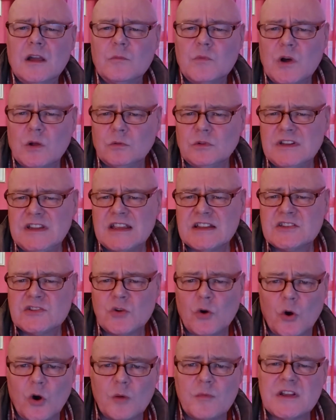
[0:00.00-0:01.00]
Well, Leah
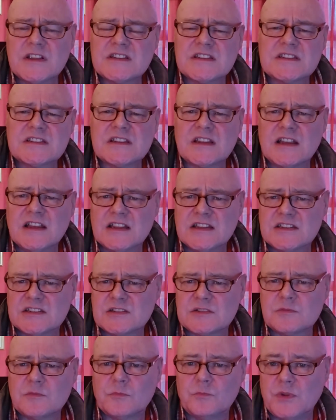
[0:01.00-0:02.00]
Thomas,
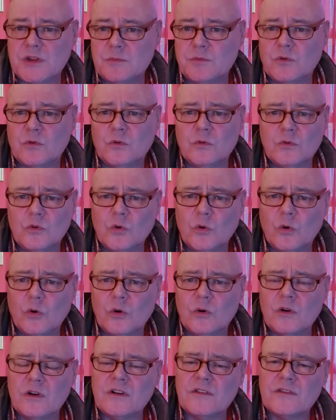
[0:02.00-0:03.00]
as people
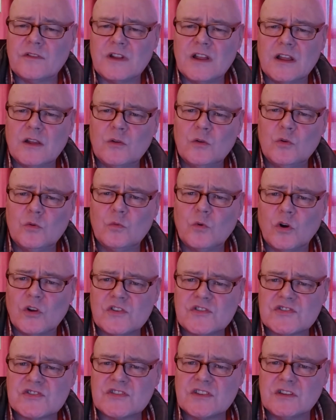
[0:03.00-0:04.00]
know who
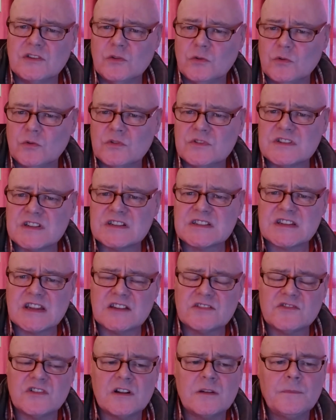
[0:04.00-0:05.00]
watch the news,
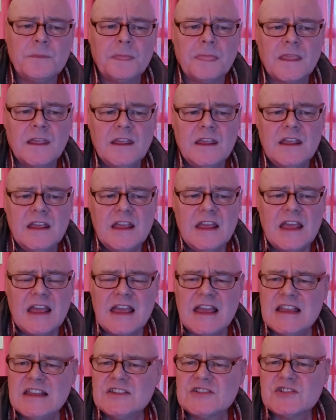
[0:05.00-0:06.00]
etc.,
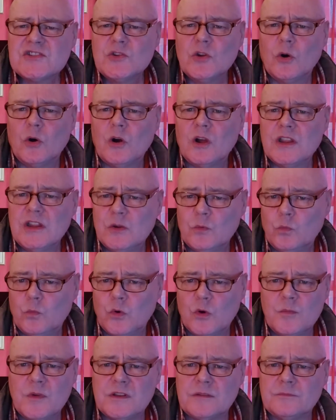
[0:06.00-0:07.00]
is not a
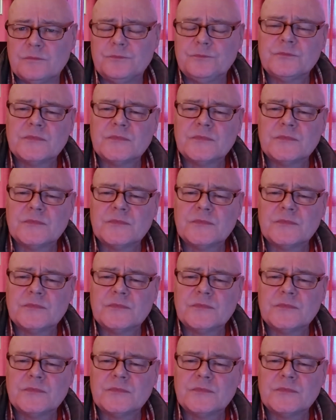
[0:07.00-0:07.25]
woman.